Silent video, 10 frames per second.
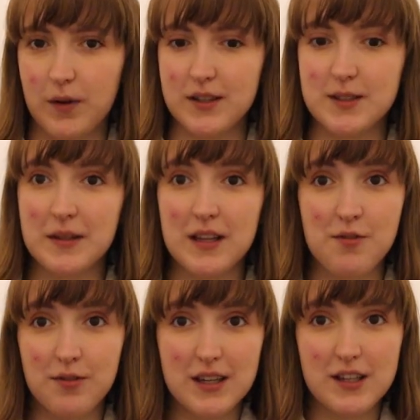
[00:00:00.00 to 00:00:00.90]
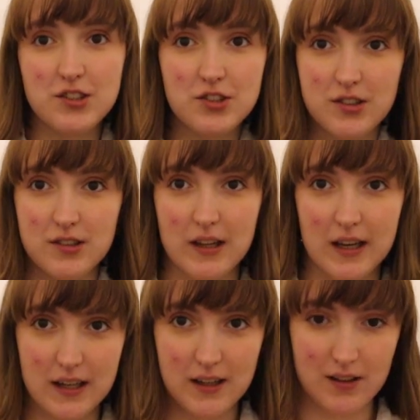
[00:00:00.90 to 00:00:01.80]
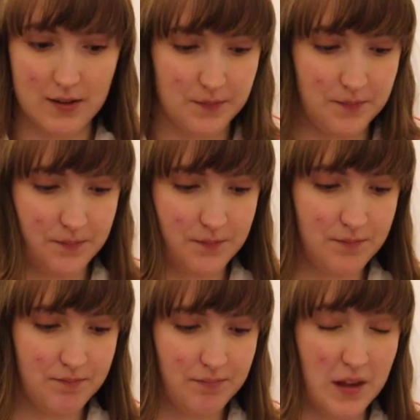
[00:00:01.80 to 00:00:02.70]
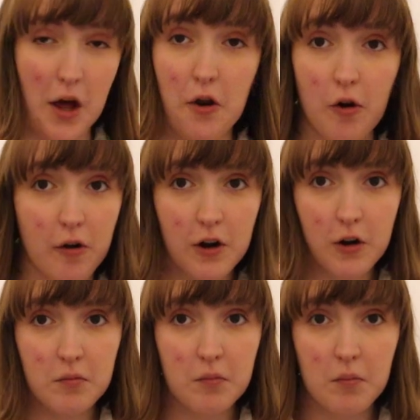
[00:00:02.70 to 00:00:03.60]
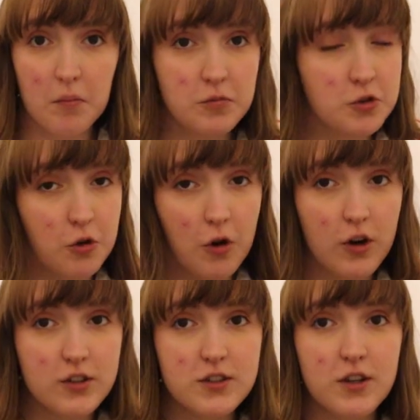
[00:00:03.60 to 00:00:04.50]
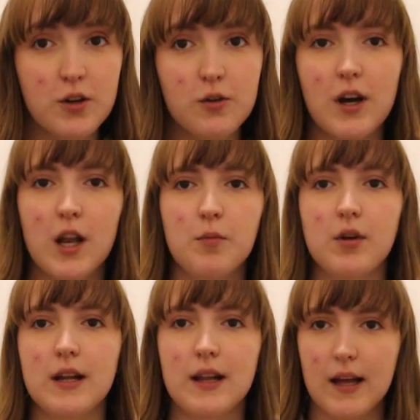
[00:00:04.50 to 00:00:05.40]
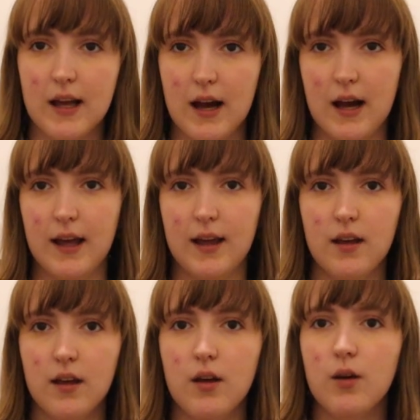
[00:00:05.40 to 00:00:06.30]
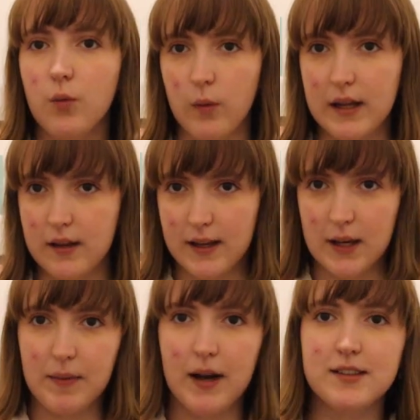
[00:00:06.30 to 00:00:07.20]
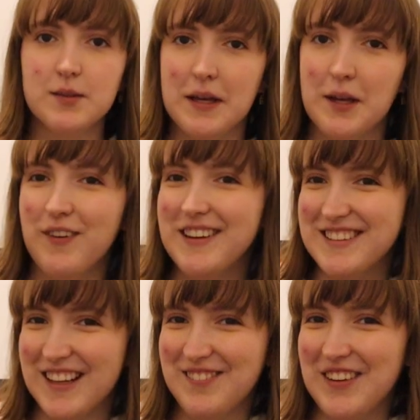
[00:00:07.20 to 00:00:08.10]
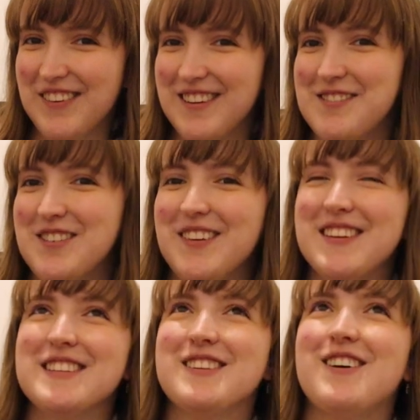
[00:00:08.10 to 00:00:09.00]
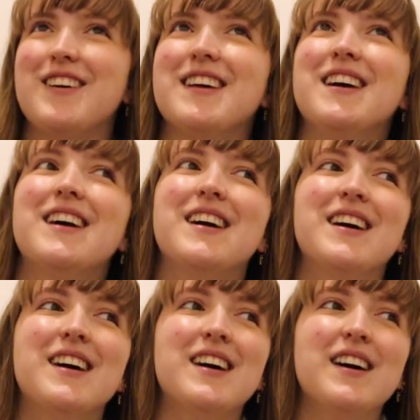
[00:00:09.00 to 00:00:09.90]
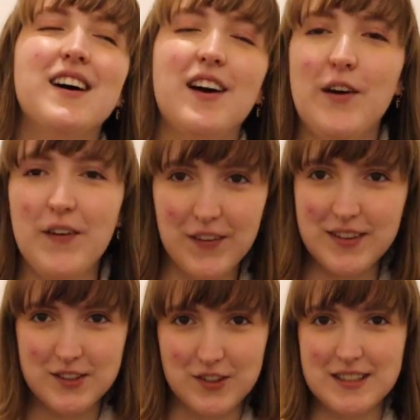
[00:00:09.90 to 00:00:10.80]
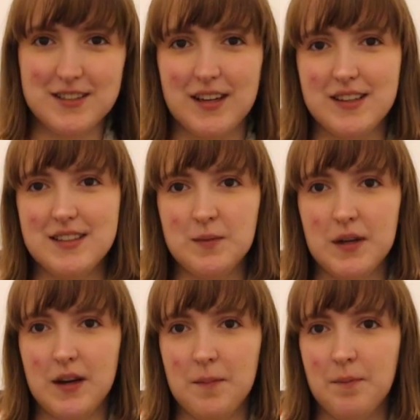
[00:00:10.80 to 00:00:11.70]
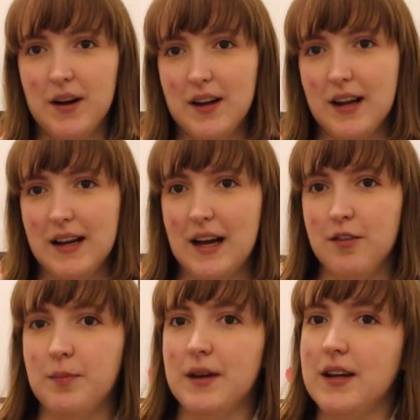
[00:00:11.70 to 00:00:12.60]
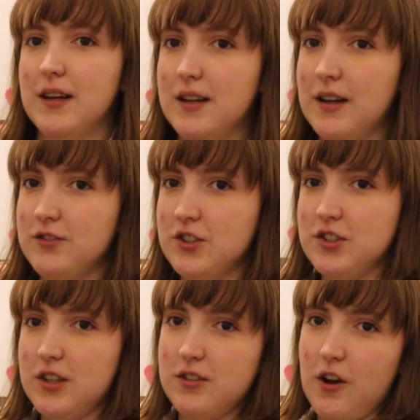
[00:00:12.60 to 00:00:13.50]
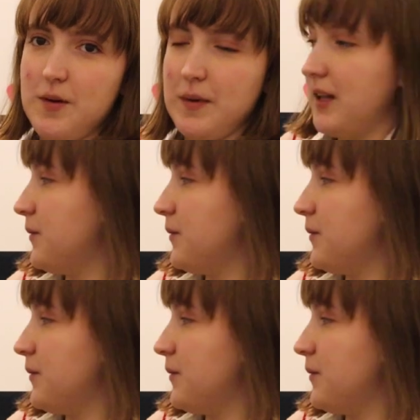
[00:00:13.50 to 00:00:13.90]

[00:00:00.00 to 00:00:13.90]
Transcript: because I mean, they finished like an hour, 2 hours ago, and I'm ready like, hi, when are you getting back to me? When are you telling me whether I've got this or not? Oh, the joys of academia. But I've just shut down my